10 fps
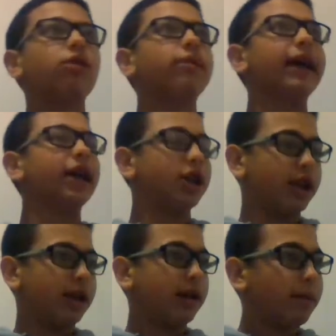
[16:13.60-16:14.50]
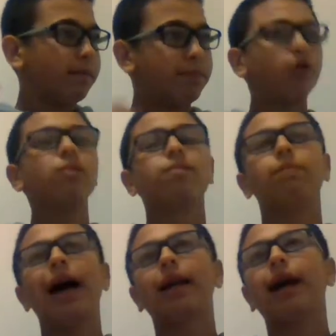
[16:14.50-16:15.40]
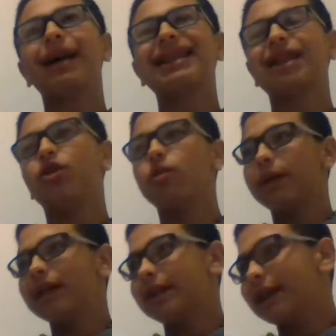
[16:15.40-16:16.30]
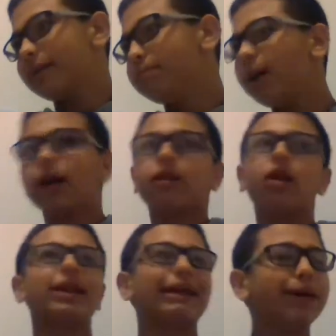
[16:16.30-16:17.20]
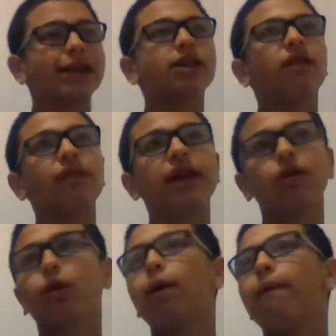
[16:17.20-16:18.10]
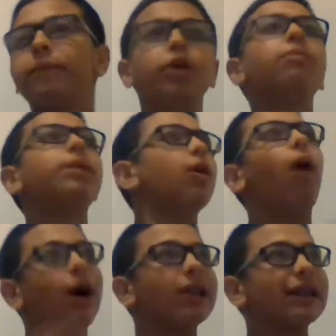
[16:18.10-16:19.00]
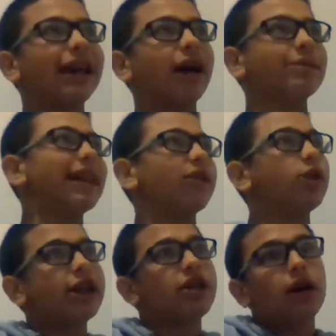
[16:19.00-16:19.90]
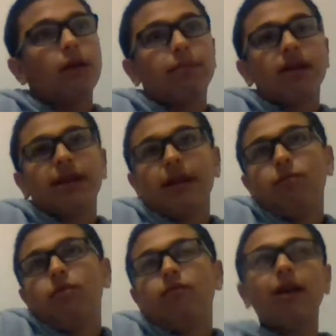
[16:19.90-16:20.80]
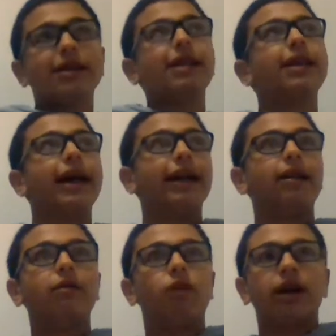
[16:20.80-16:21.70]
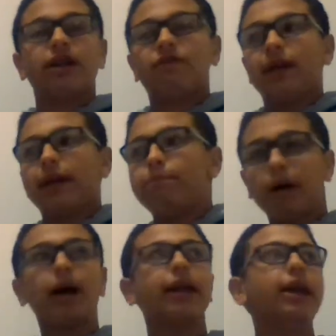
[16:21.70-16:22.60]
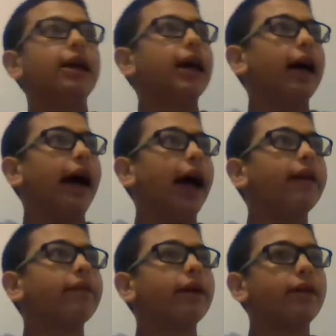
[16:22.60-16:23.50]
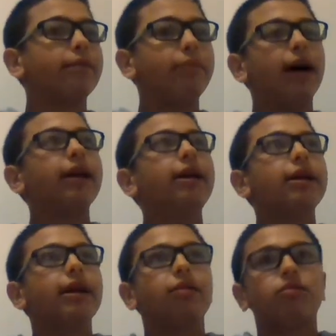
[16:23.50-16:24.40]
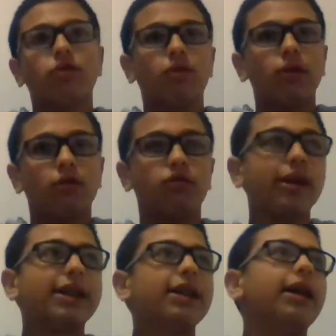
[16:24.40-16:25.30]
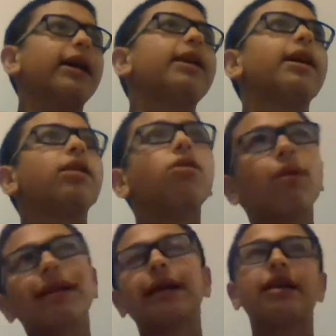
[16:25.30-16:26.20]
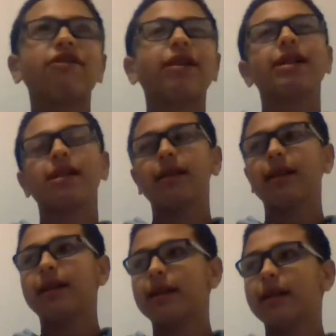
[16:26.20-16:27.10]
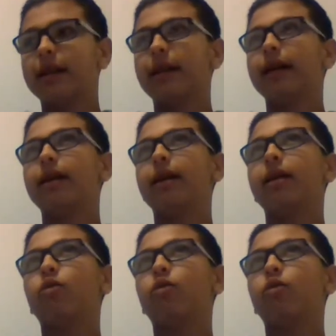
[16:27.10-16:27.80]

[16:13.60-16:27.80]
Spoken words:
location. Boom, bad guy gets killed because he has a monologue that pisses off the hero. Boom, why did they come to that location? Because they were arrested and he wanted to find a body. And the body, it was all crazy. And the one thing different is it